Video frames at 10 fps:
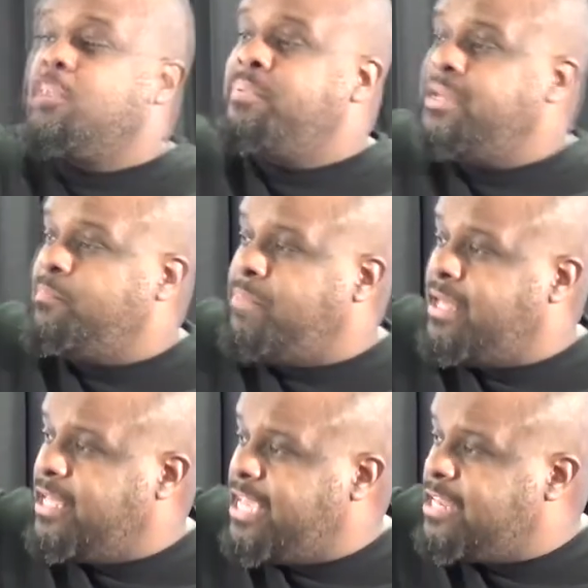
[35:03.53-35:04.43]
to be
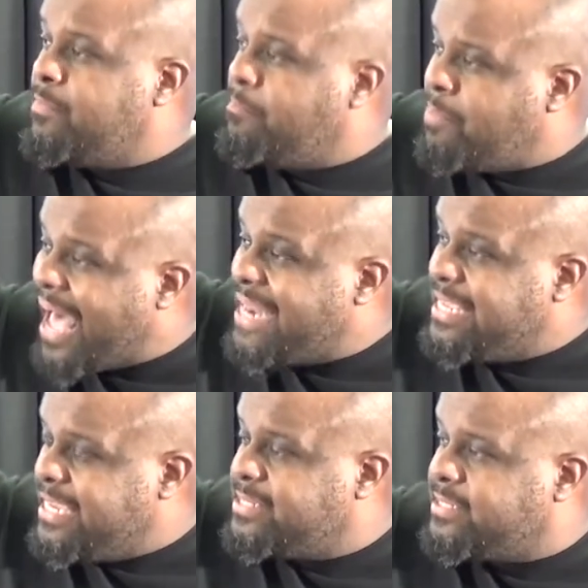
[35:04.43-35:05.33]

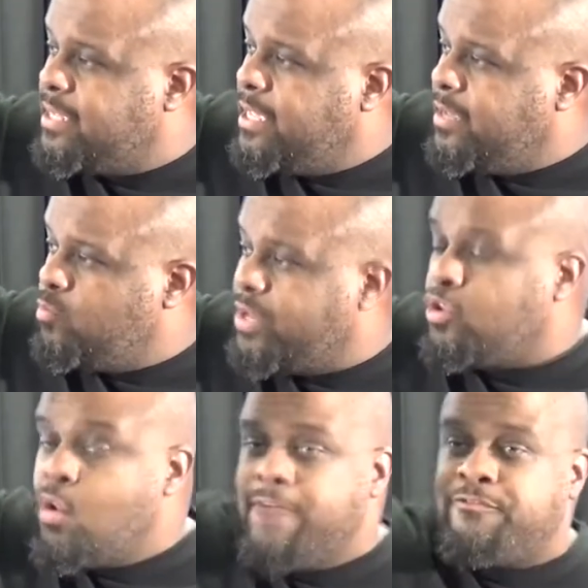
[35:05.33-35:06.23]
embodied with
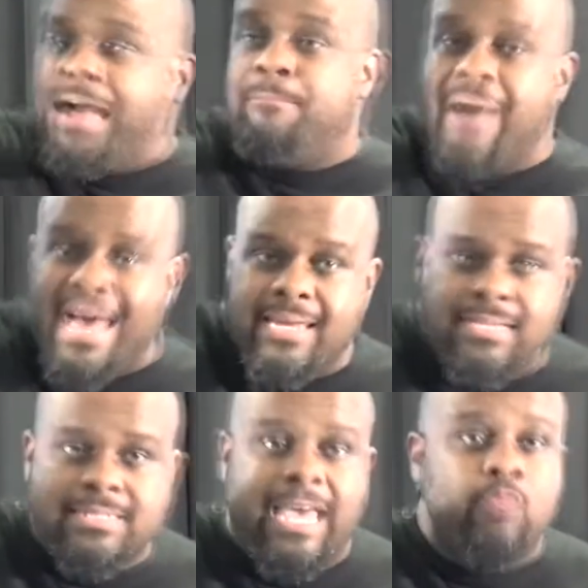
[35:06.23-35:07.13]
glorified
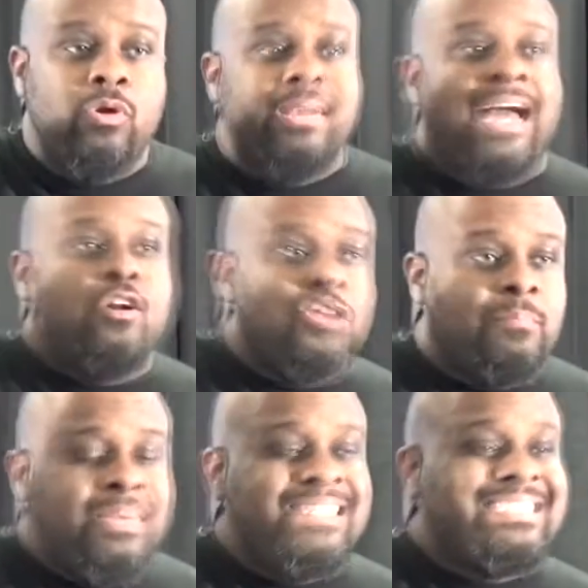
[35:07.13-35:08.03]
bodies, and we're not going to
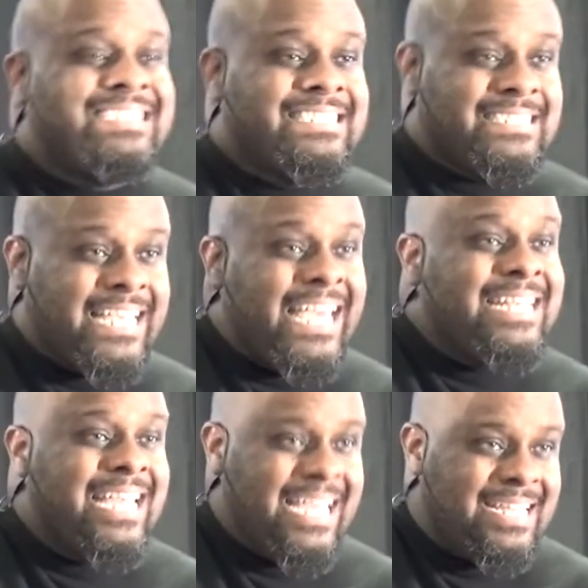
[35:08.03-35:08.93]
be
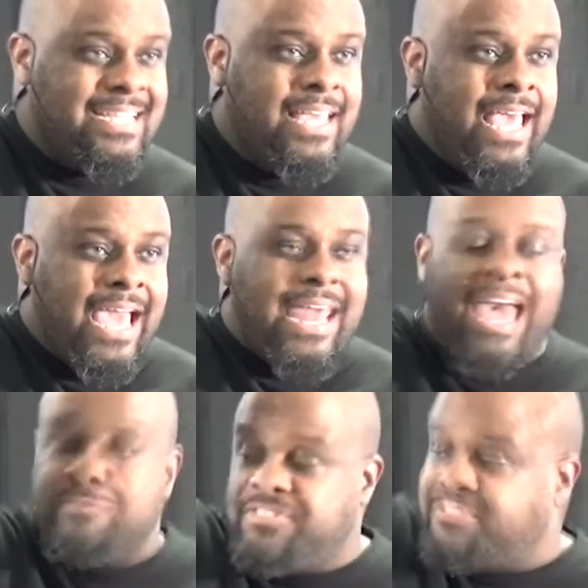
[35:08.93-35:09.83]
sinning and
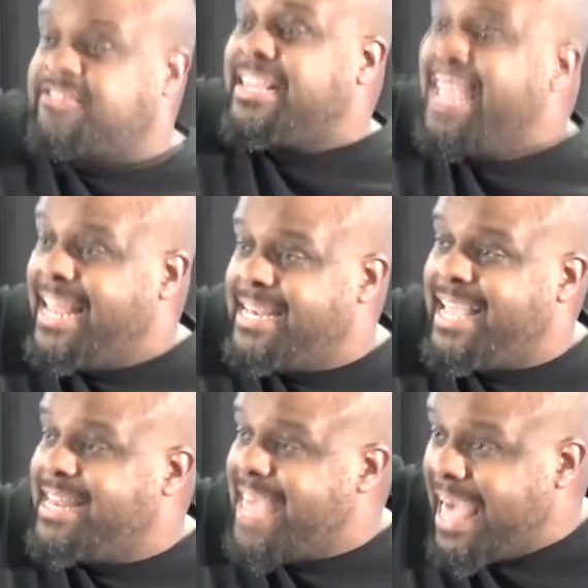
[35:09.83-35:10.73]
have sin
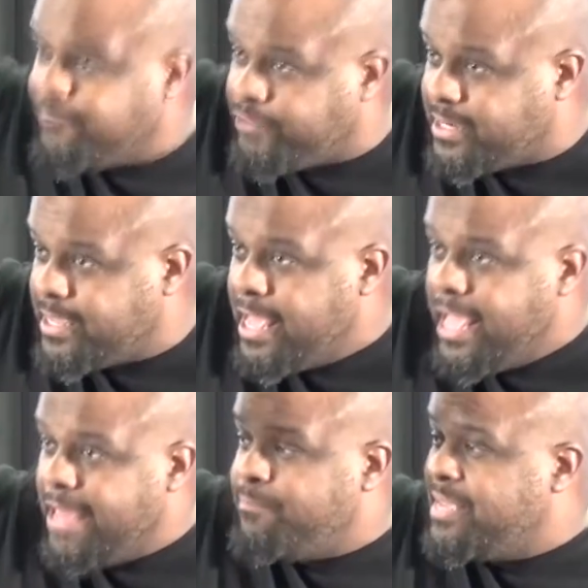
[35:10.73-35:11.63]
in heaven
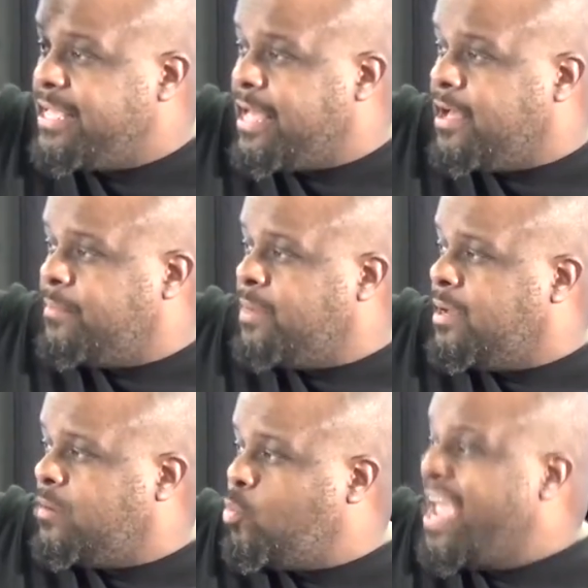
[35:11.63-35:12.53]
and be um,
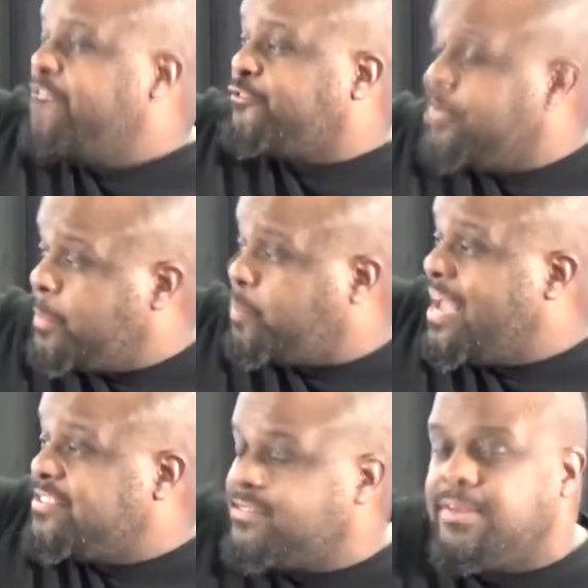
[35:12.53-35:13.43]
away from the
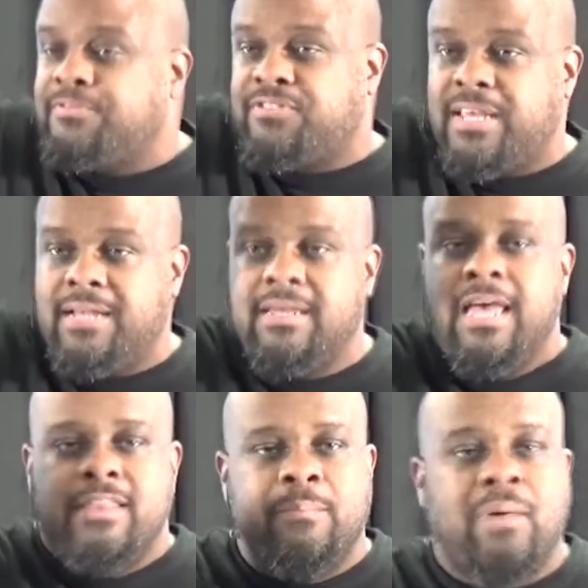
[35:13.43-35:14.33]
presence of sin,
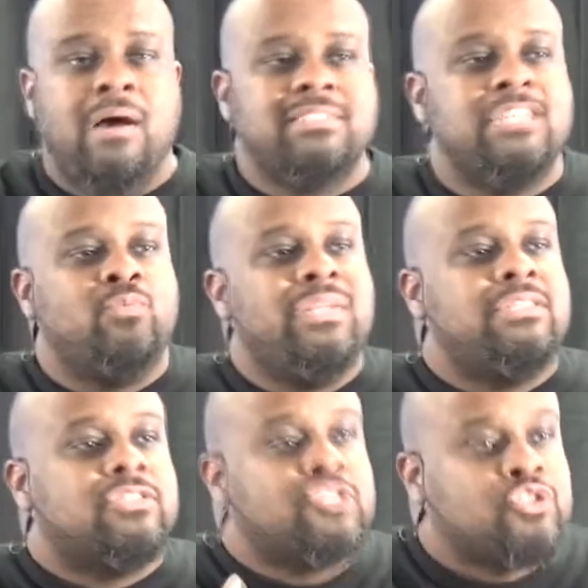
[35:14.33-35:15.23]
then Paul says we
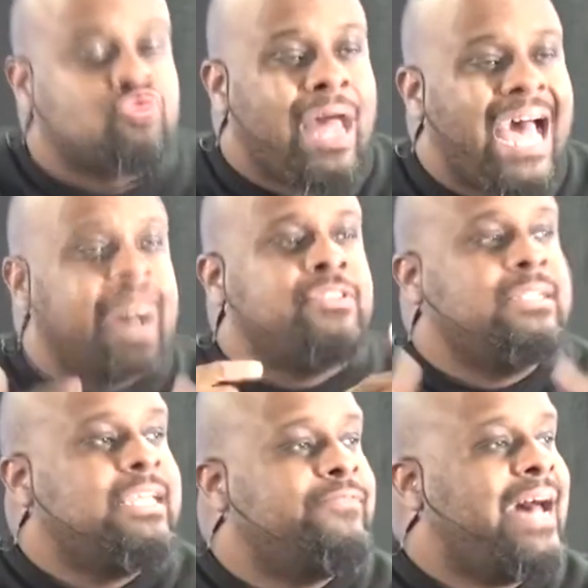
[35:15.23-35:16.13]
need to strive to
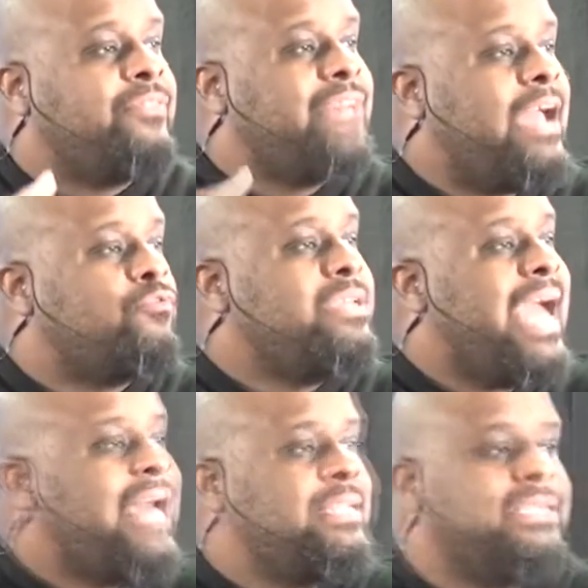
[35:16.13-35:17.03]
live out that
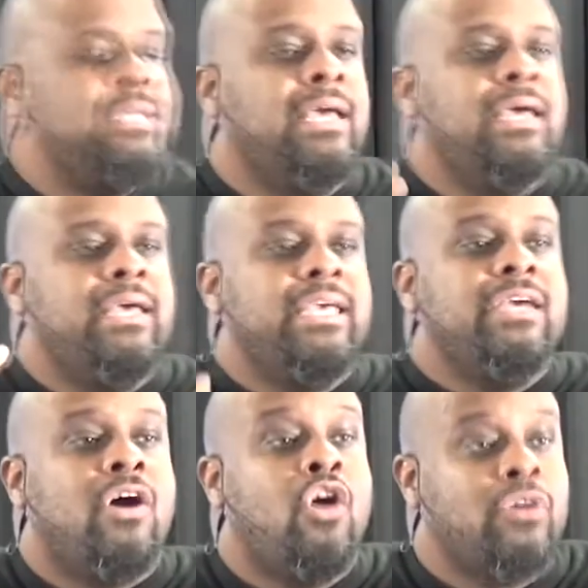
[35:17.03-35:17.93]
reality
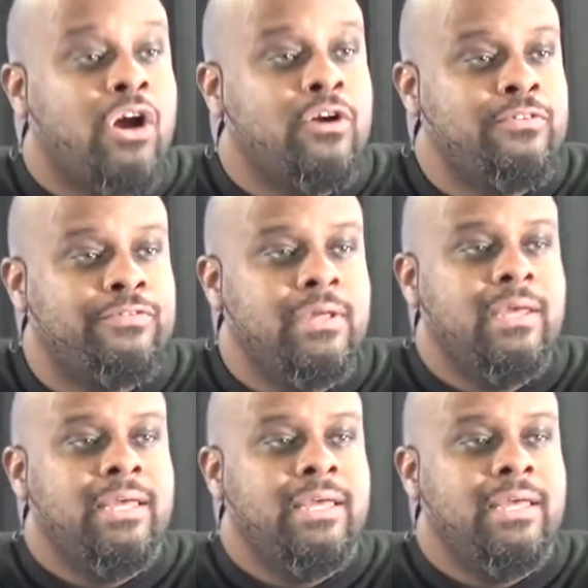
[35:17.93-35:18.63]
here on earth